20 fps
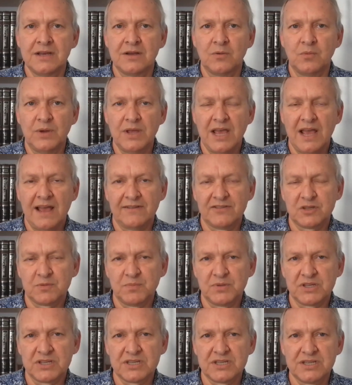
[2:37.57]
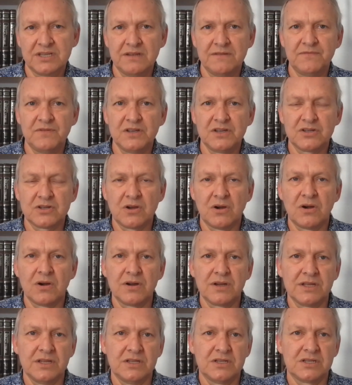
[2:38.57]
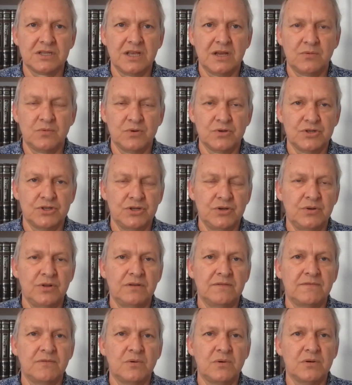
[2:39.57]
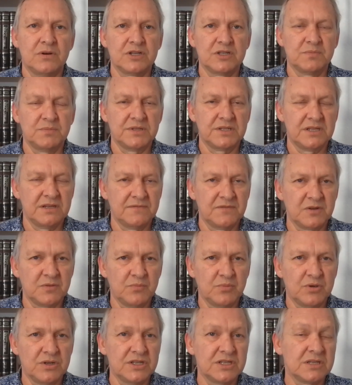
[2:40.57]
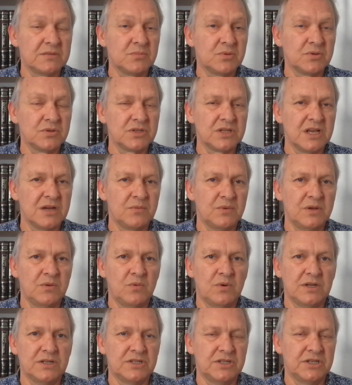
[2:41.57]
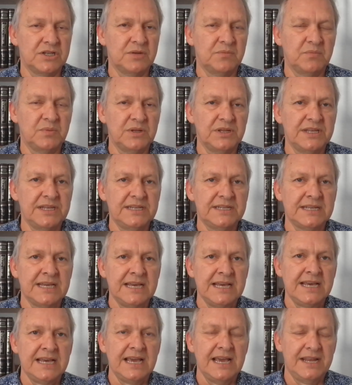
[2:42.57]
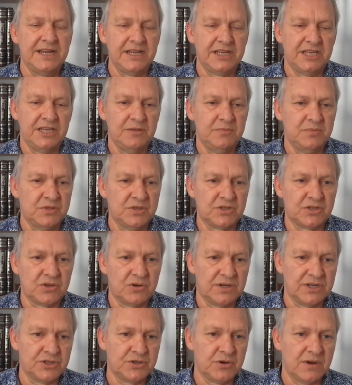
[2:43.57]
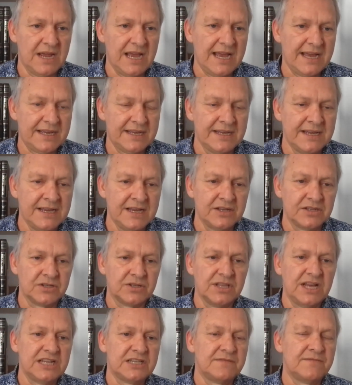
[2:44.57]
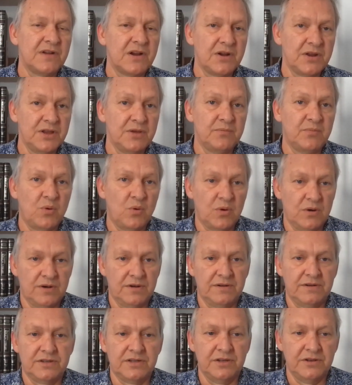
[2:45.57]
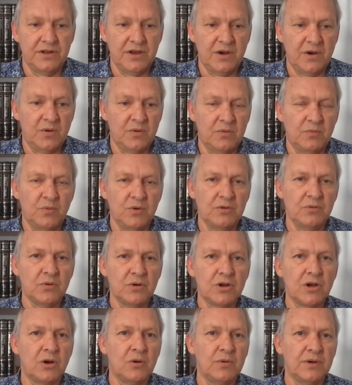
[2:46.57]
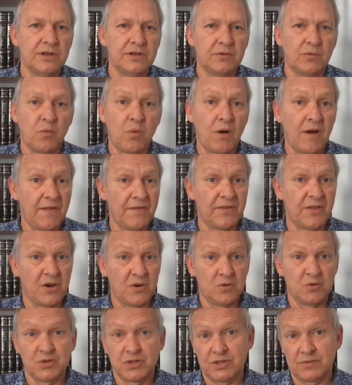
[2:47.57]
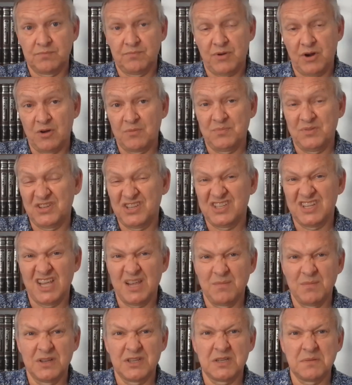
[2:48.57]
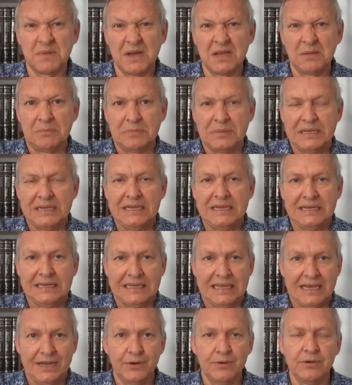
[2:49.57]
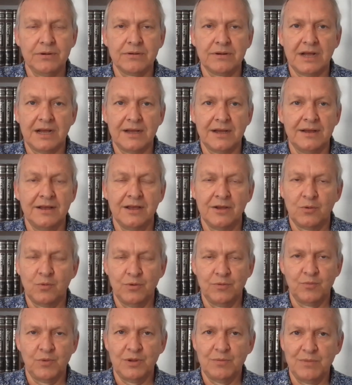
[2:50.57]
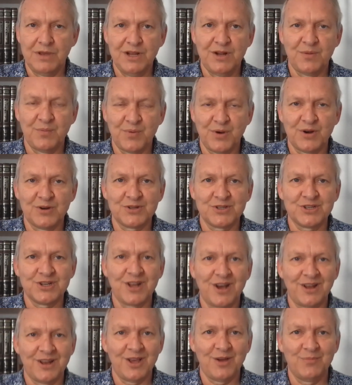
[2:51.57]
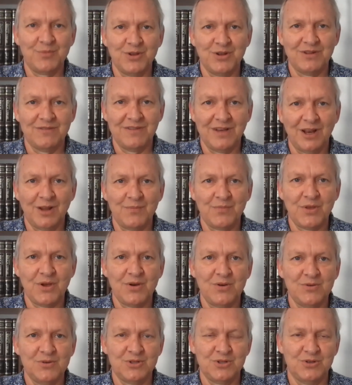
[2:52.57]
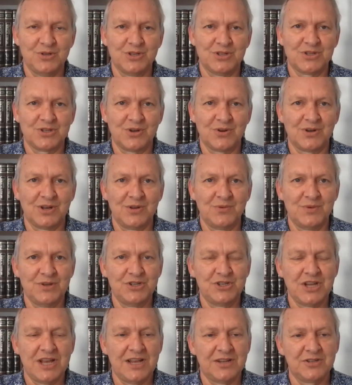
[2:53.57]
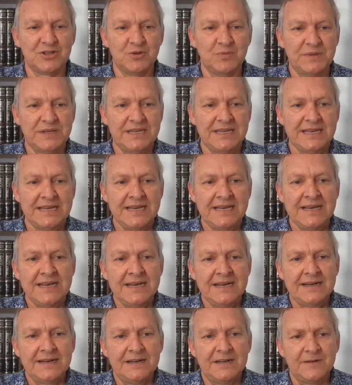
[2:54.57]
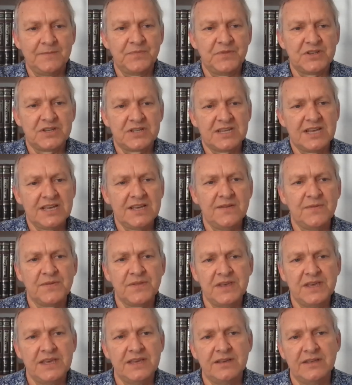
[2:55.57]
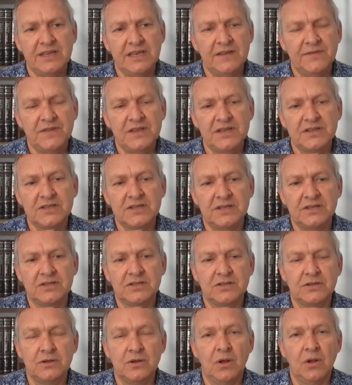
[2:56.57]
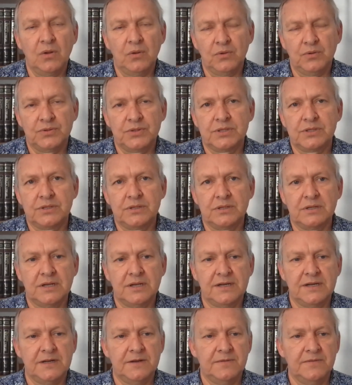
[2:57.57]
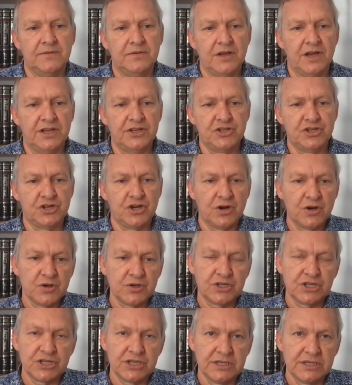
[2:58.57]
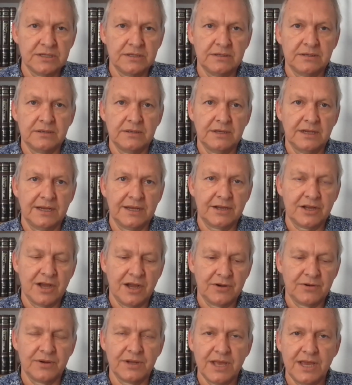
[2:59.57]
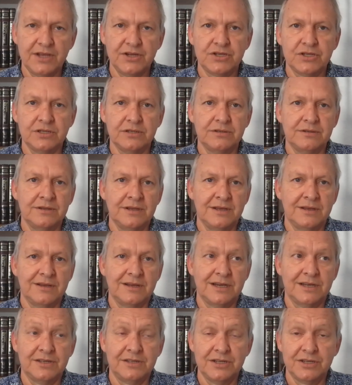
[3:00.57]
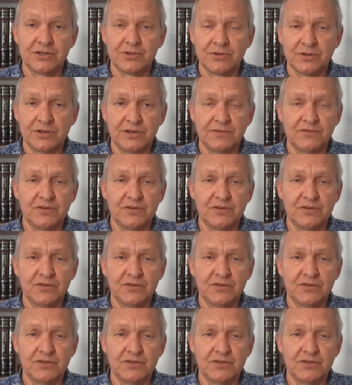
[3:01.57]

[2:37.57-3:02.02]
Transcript: we have specific targets that we're shooting for, specific principles that we want to complete, and it keeps us on track. So that's very important to know. And we will go into what those purpose statements might be later. When we meet in person, I'll help you develop those. You can certainly reach out to me. The second thing in this is goals. A church, a congregation, a district of